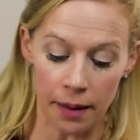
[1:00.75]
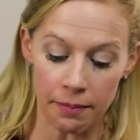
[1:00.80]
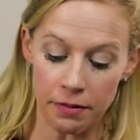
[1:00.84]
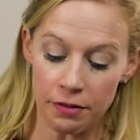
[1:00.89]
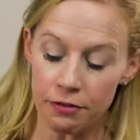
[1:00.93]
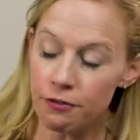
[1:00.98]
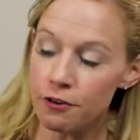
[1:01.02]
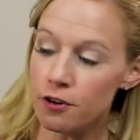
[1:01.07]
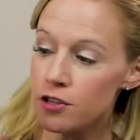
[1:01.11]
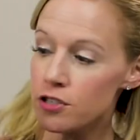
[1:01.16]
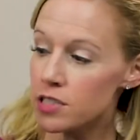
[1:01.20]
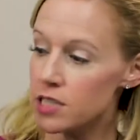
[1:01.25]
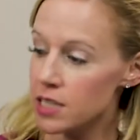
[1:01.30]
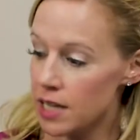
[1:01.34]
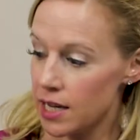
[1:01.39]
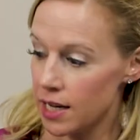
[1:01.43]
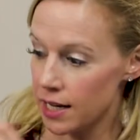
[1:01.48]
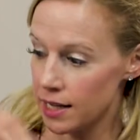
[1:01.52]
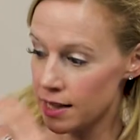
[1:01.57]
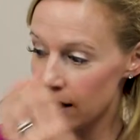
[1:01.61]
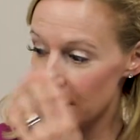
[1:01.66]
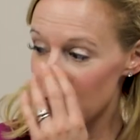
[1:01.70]
The first
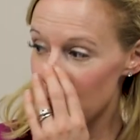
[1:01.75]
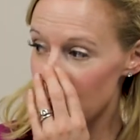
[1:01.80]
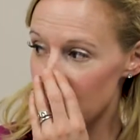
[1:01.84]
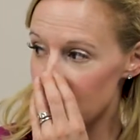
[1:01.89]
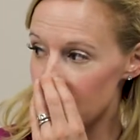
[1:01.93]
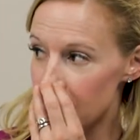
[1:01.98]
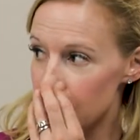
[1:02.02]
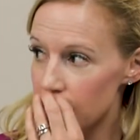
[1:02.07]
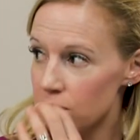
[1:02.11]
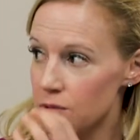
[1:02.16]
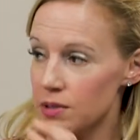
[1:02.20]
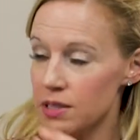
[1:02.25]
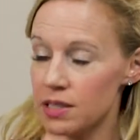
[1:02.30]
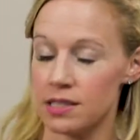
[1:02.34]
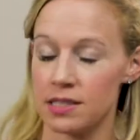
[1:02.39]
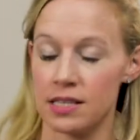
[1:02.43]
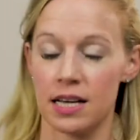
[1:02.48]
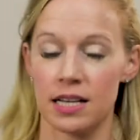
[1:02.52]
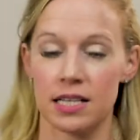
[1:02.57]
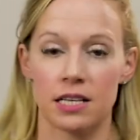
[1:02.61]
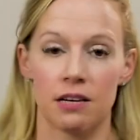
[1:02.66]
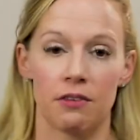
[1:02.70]
thing that you can do with
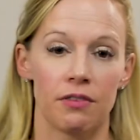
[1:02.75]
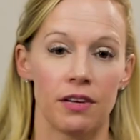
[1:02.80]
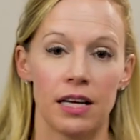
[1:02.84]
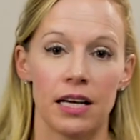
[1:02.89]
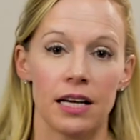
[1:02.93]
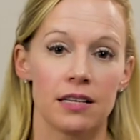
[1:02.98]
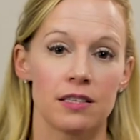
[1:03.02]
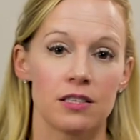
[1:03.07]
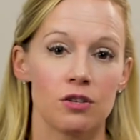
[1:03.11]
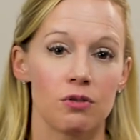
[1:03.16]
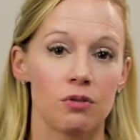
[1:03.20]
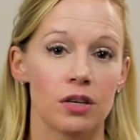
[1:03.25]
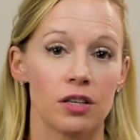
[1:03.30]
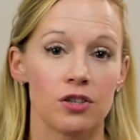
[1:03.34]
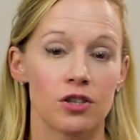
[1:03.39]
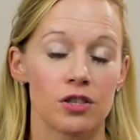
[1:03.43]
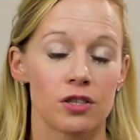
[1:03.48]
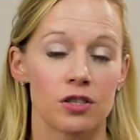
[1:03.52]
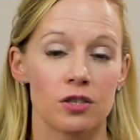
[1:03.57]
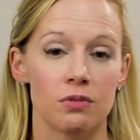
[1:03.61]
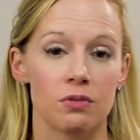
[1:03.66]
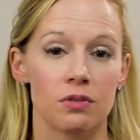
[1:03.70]
this activity is you can
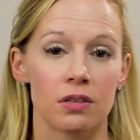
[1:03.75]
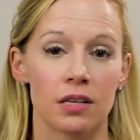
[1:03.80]
just do